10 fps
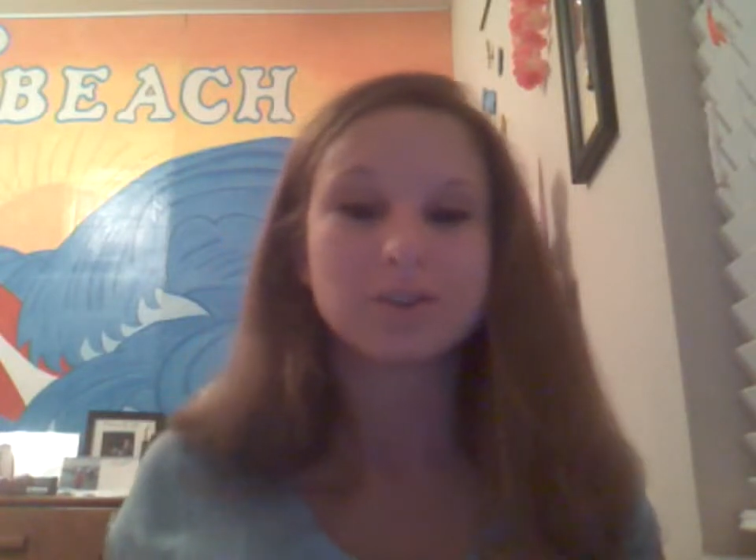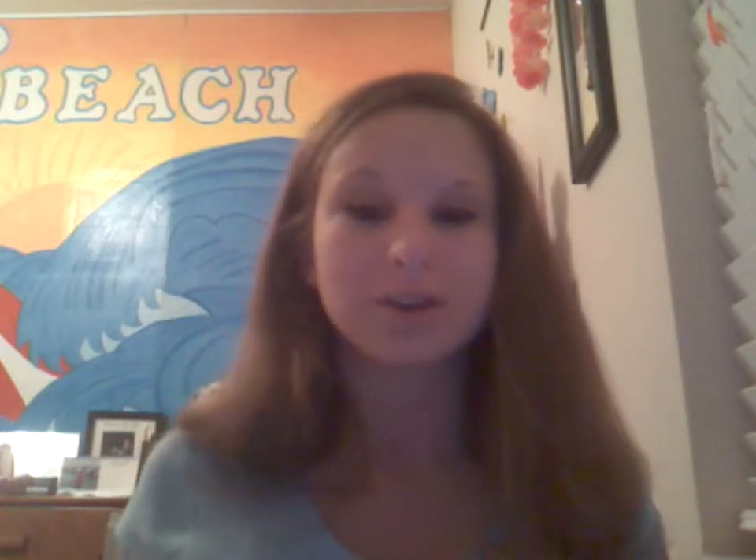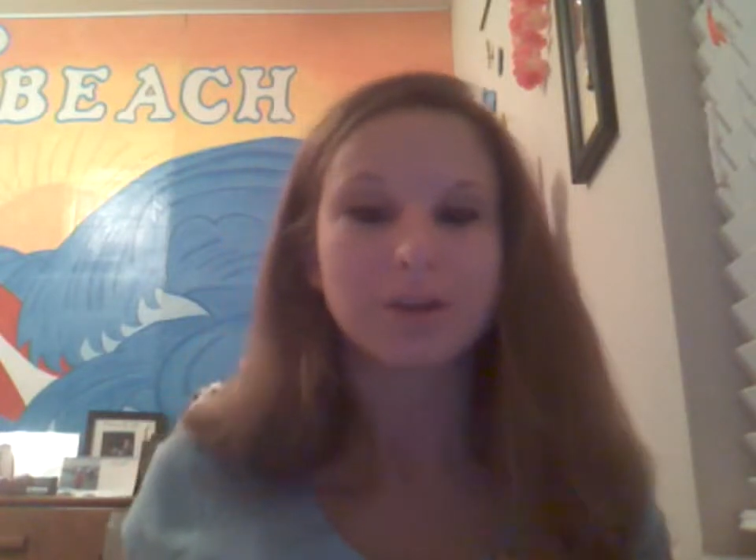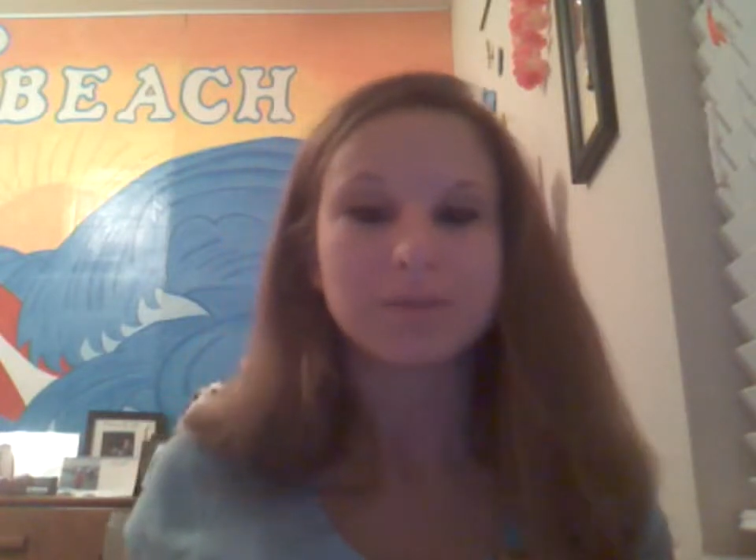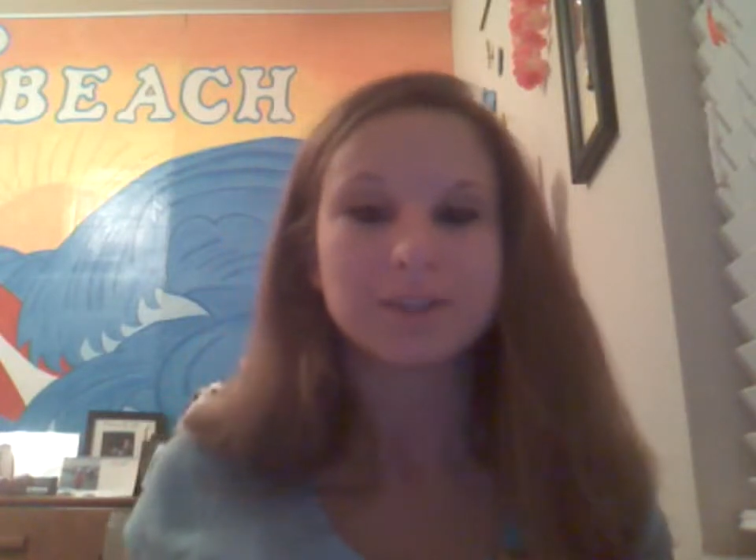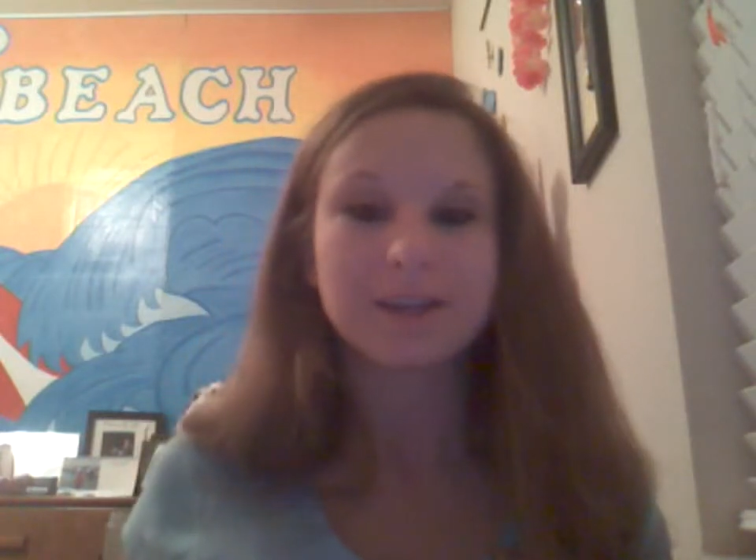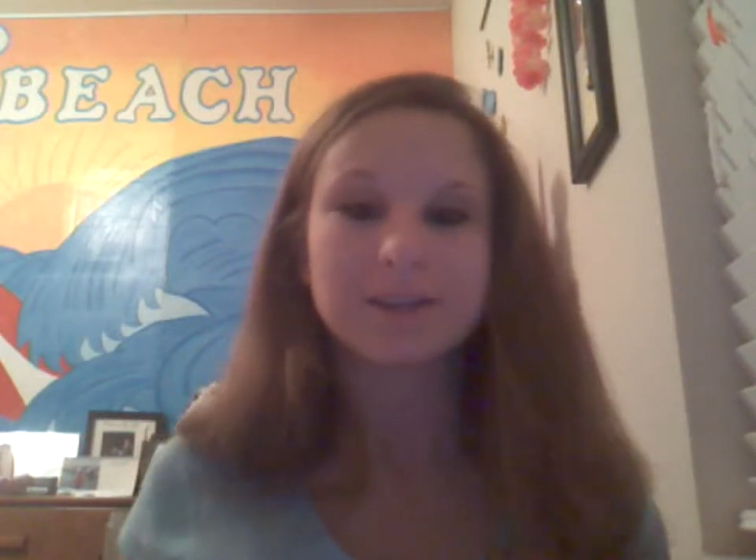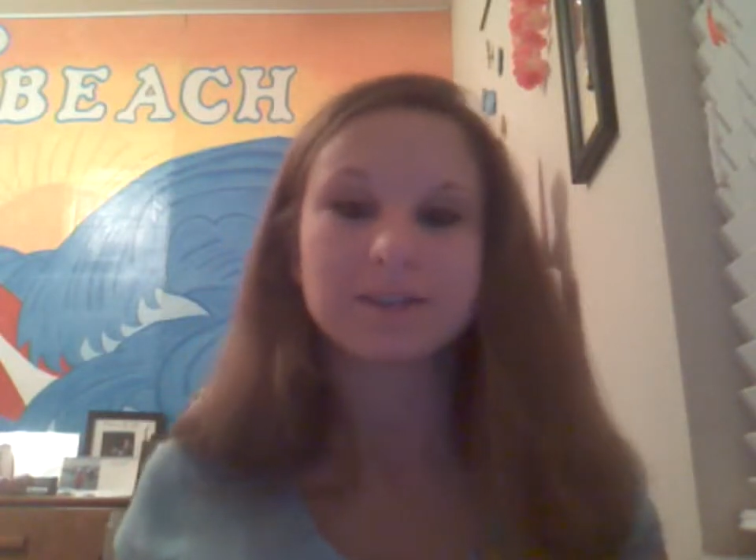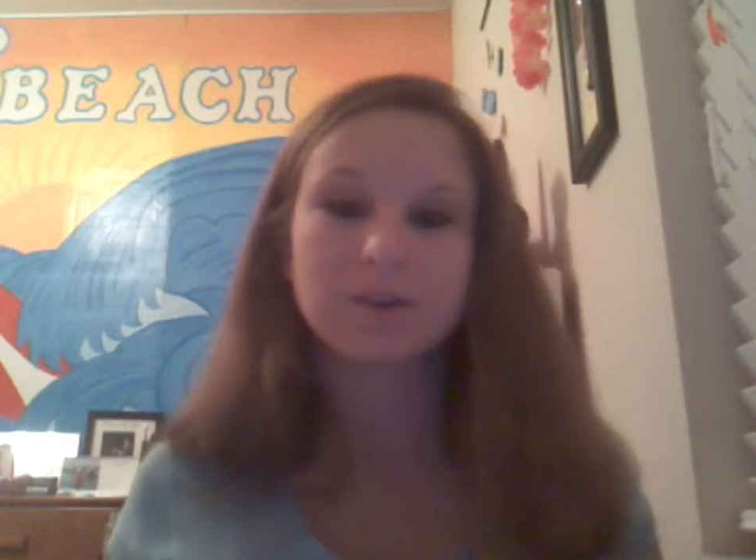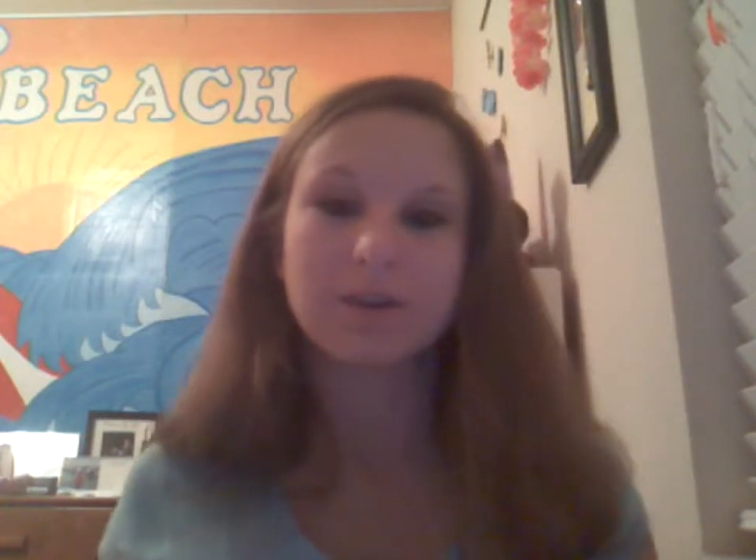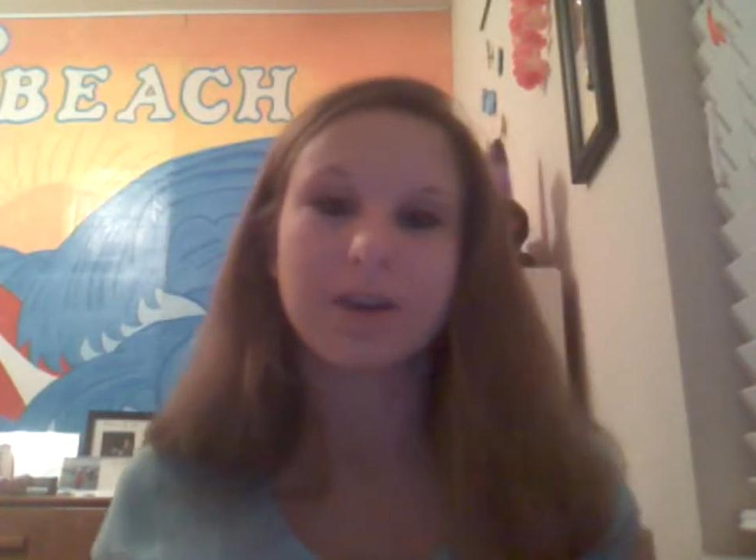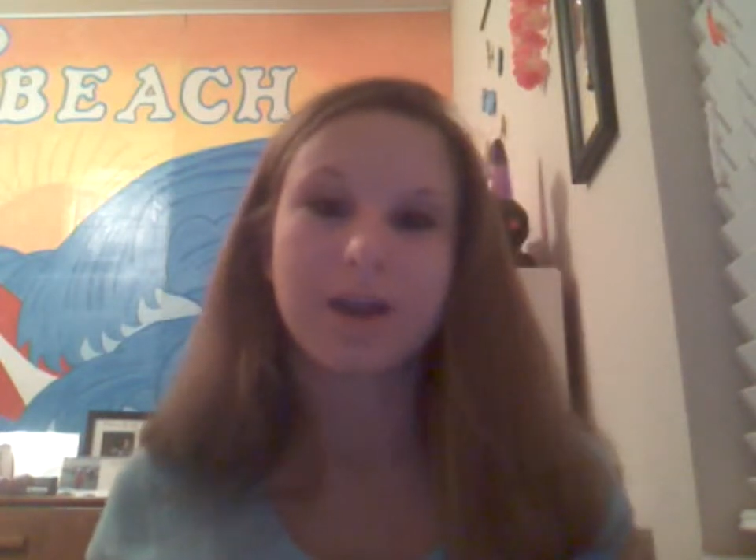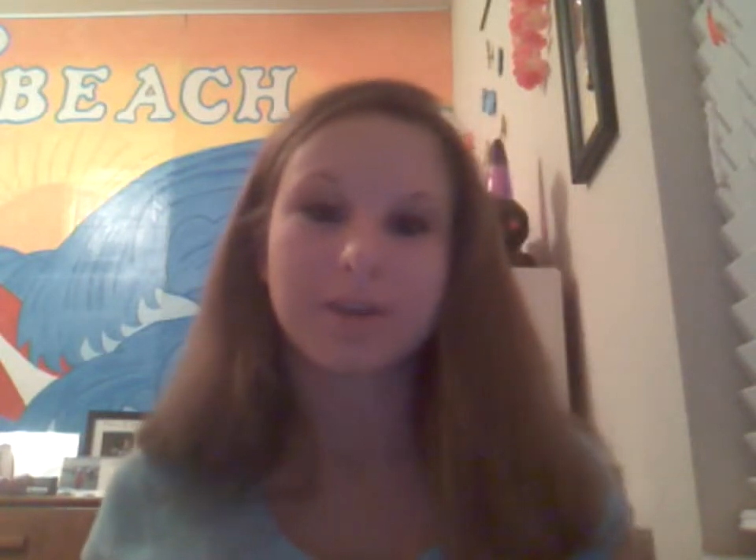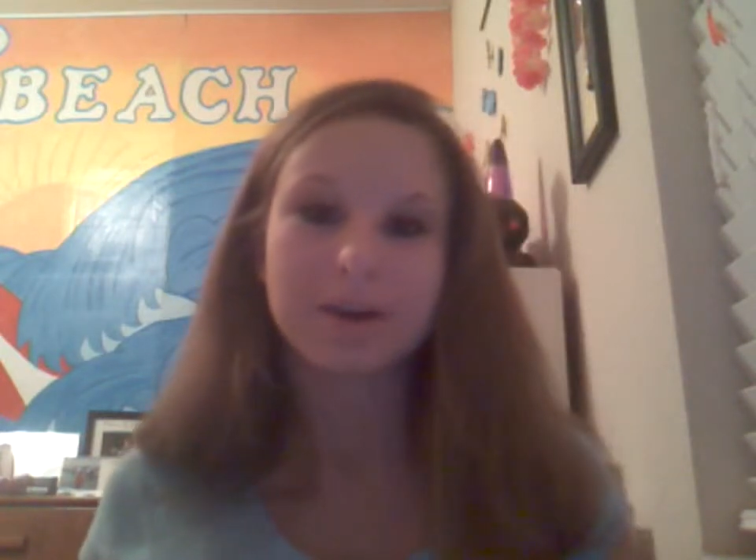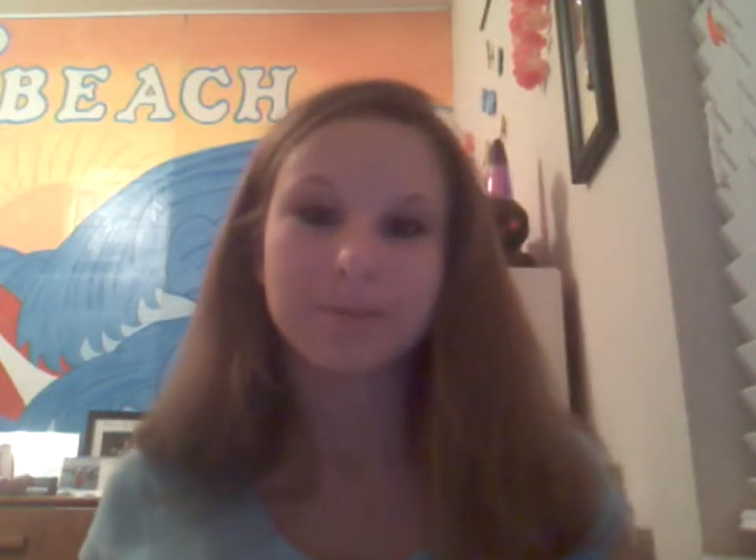circumstance or
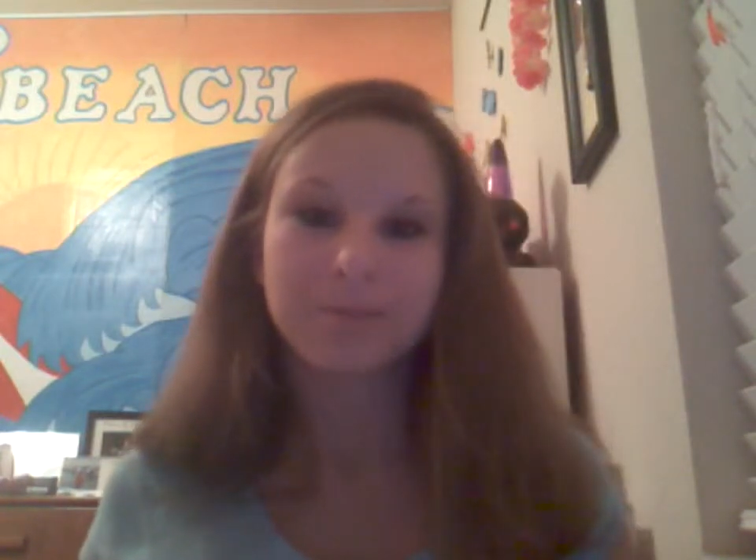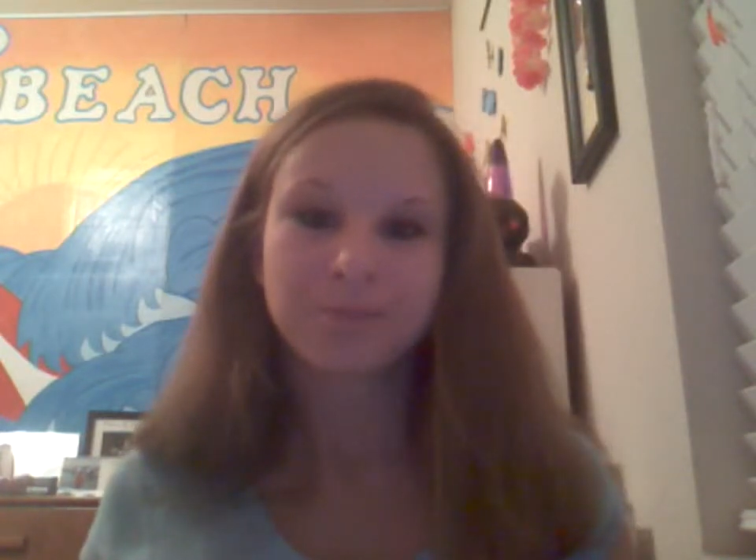another.